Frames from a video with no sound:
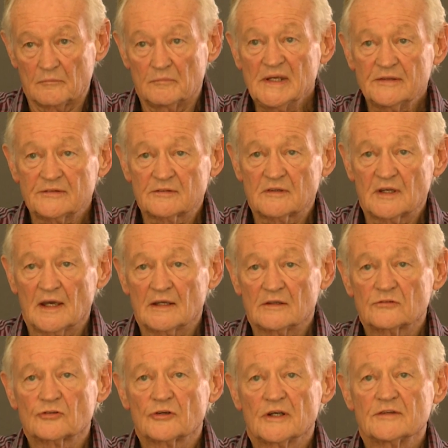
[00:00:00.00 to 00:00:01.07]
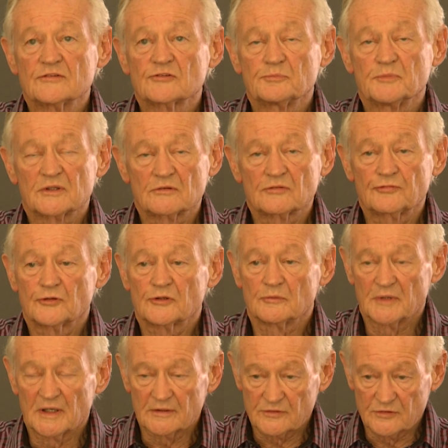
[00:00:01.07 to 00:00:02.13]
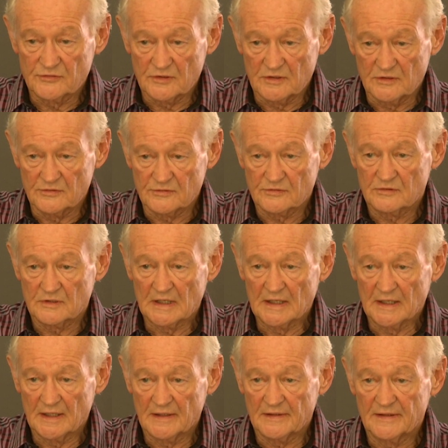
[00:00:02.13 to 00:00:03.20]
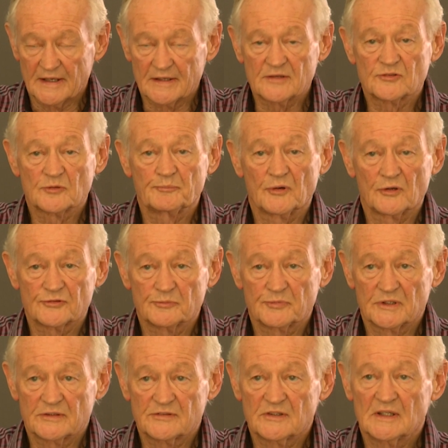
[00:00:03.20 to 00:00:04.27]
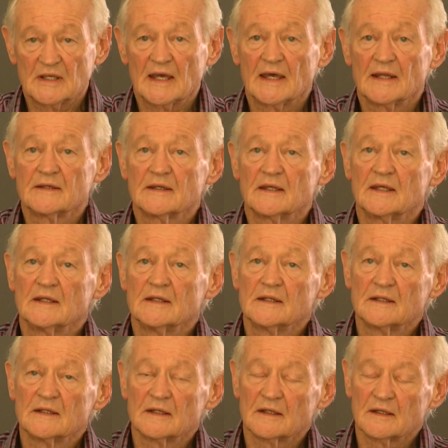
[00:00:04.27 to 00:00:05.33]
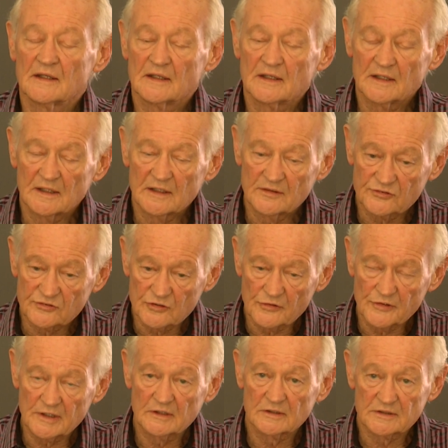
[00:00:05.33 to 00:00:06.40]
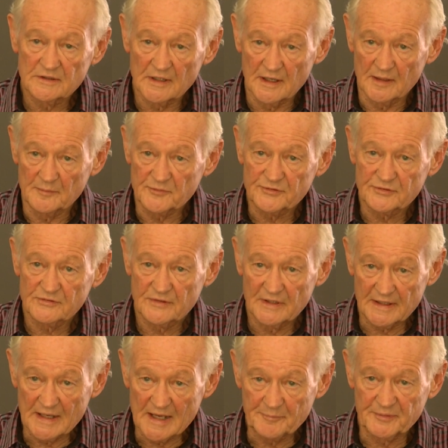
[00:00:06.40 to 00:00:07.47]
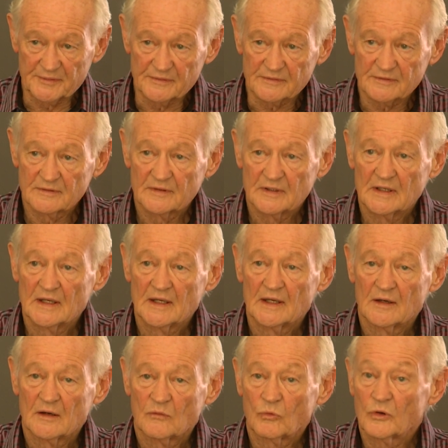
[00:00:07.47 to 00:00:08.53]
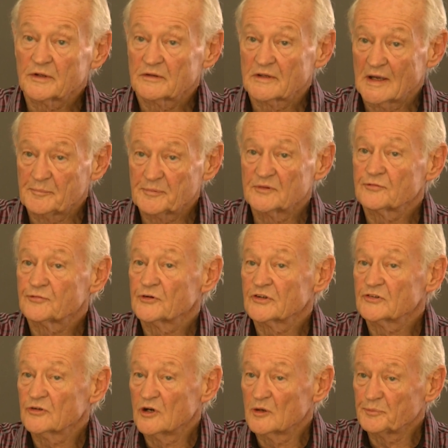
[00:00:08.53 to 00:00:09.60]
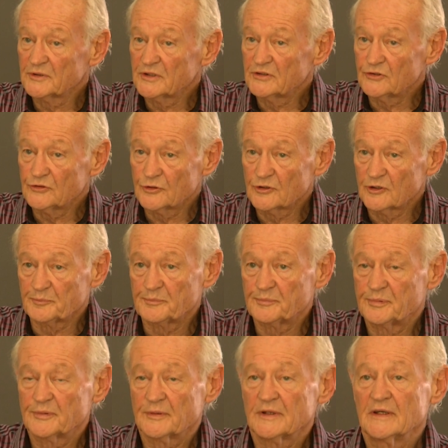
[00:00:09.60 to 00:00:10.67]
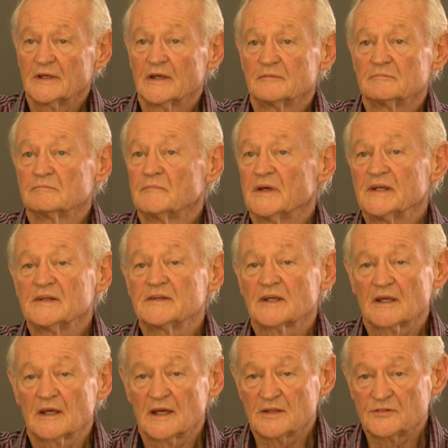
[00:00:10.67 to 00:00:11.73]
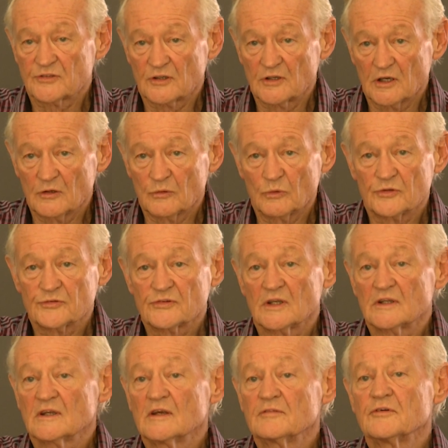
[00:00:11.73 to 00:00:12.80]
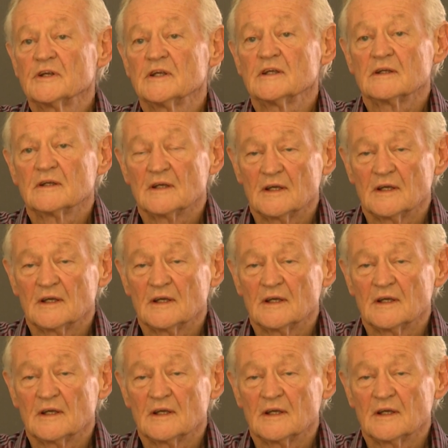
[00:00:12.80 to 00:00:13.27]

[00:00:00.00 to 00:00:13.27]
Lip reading: Meat can transmit foot and mouth disease. That is a possibility, and in historical times that happened. What happened, for example, in Europe many decades ago was that every